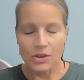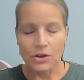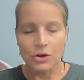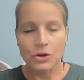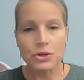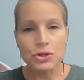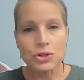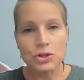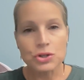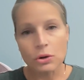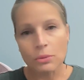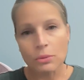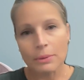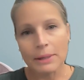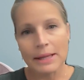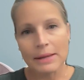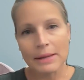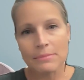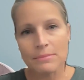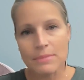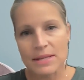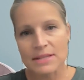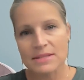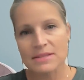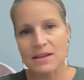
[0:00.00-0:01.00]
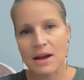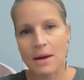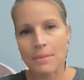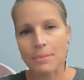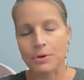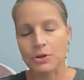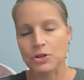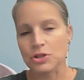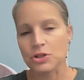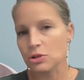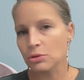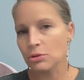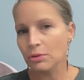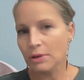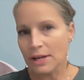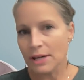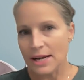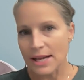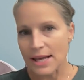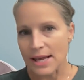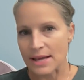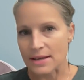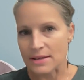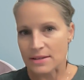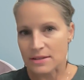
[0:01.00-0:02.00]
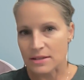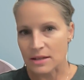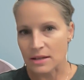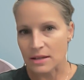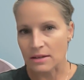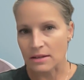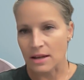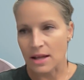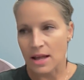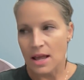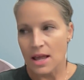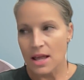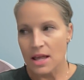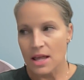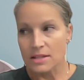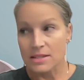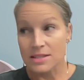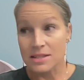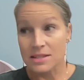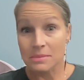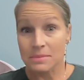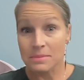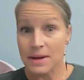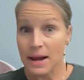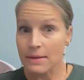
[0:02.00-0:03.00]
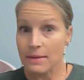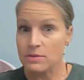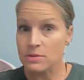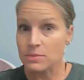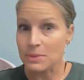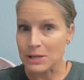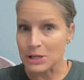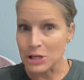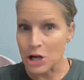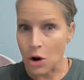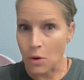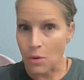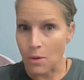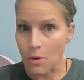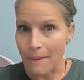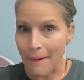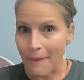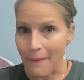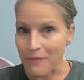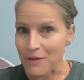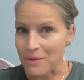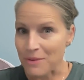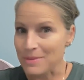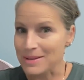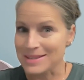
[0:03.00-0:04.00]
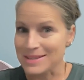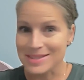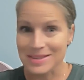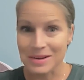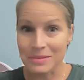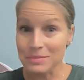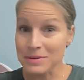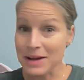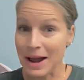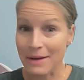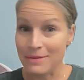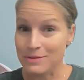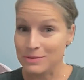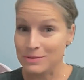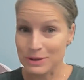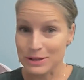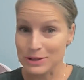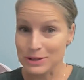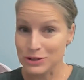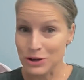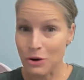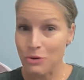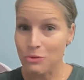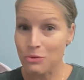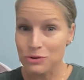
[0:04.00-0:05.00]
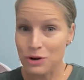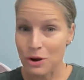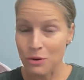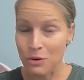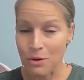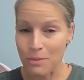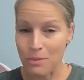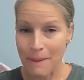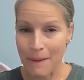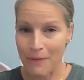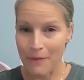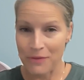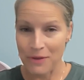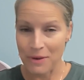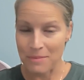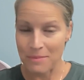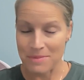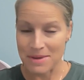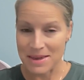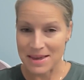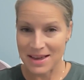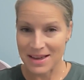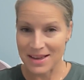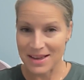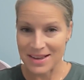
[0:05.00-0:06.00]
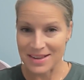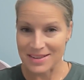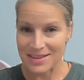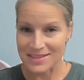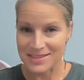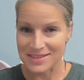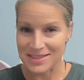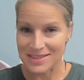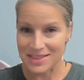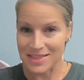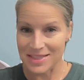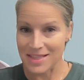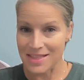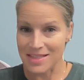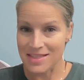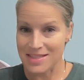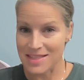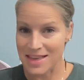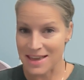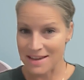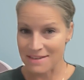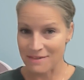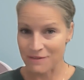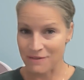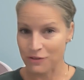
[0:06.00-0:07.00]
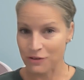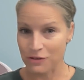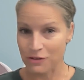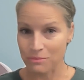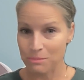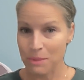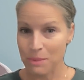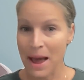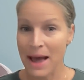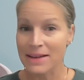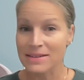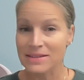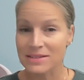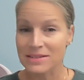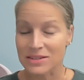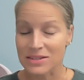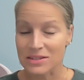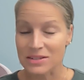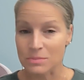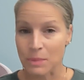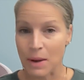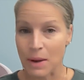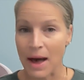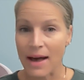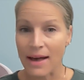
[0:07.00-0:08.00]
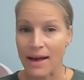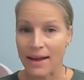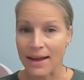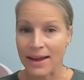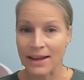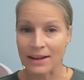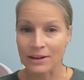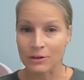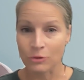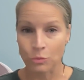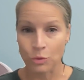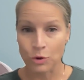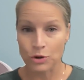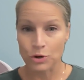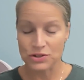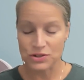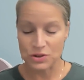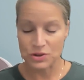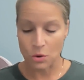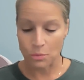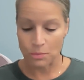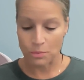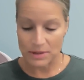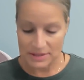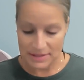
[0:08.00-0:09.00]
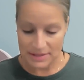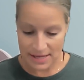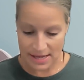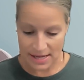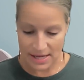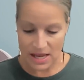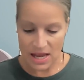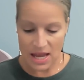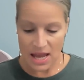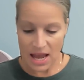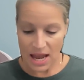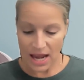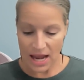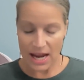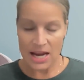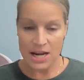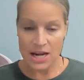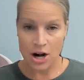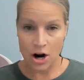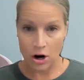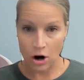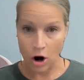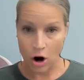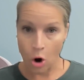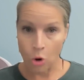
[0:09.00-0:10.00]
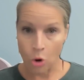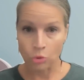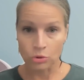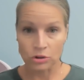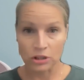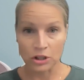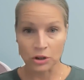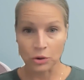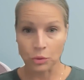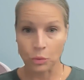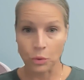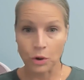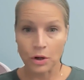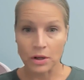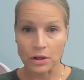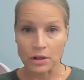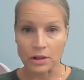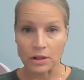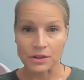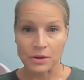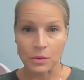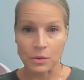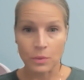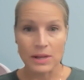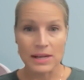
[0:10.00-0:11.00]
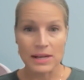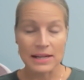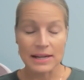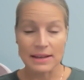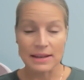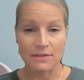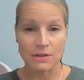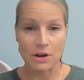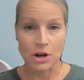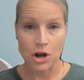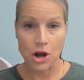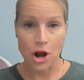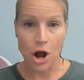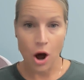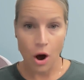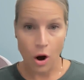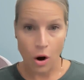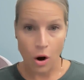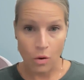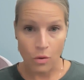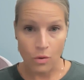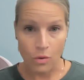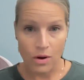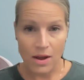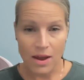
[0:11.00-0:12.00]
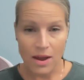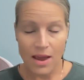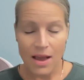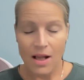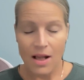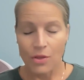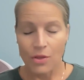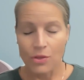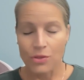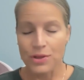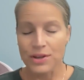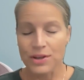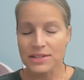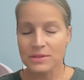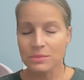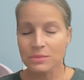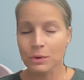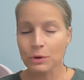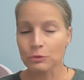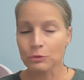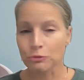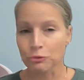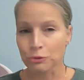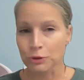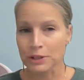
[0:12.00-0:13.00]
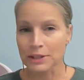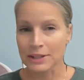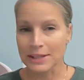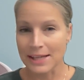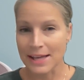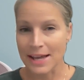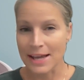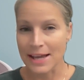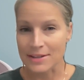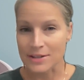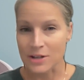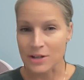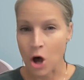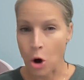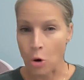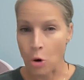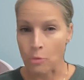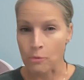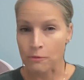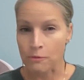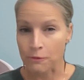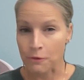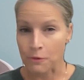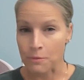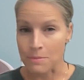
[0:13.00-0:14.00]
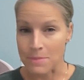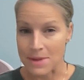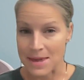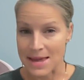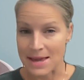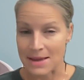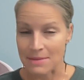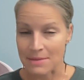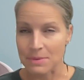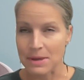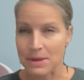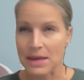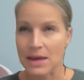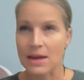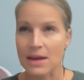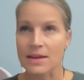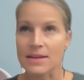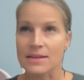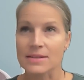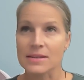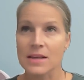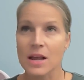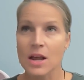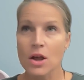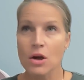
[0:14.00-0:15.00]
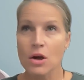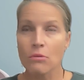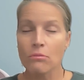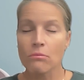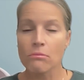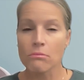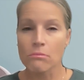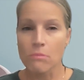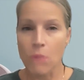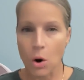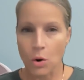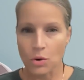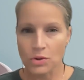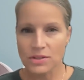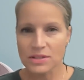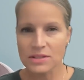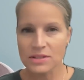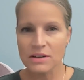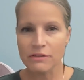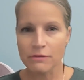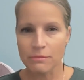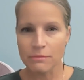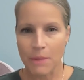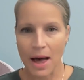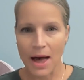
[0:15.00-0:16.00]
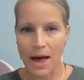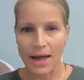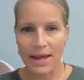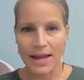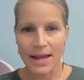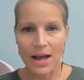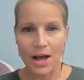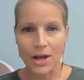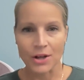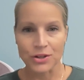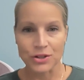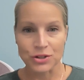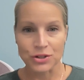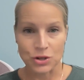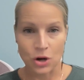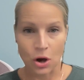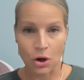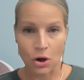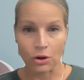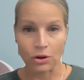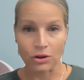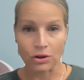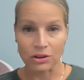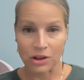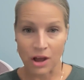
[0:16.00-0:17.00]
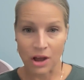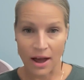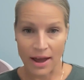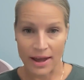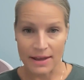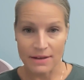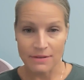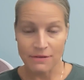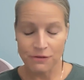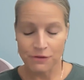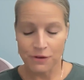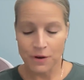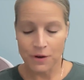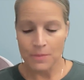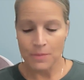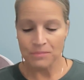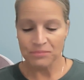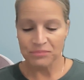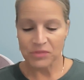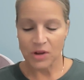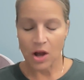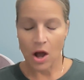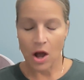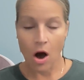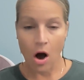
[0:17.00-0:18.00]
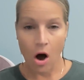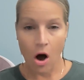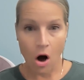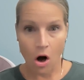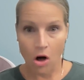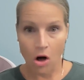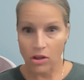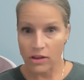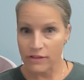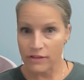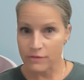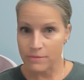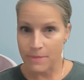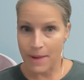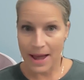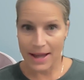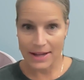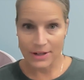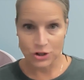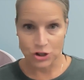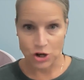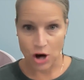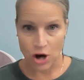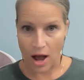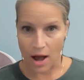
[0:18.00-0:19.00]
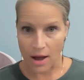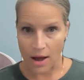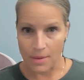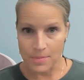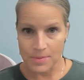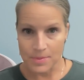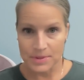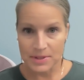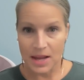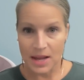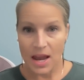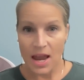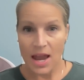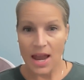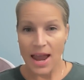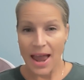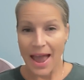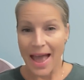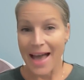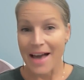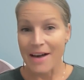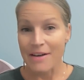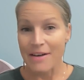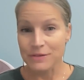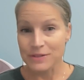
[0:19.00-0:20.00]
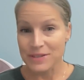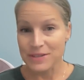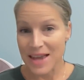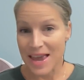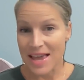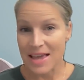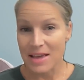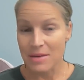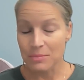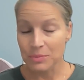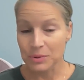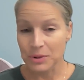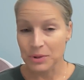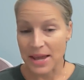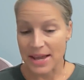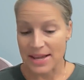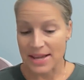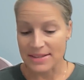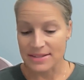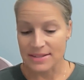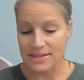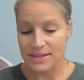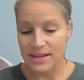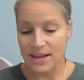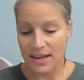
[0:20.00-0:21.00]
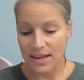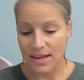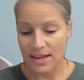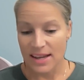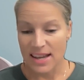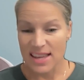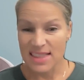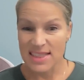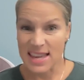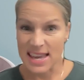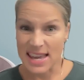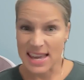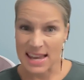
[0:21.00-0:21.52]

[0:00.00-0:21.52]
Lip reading: there are so many missed opportunities. And sometimes we know about them and sometimes we don't know about them because they've passed us by and we're so busy in our own little world that we didn't even know. This one really hits home for me because most of my adult life, all of my jobs have taken place in